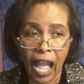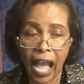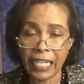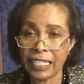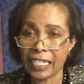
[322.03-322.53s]

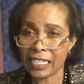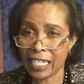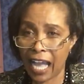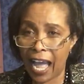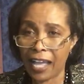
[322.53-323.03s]
and the
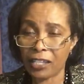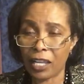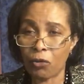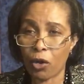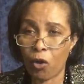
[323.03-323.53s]
sky,
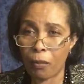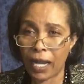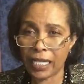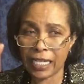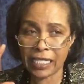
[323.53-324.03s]
they will
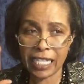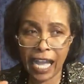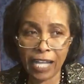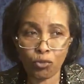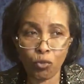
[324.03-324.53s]
command the
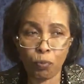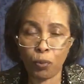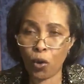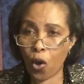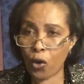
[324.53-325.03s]
sky to
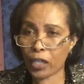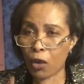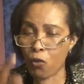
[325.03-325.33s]
blow the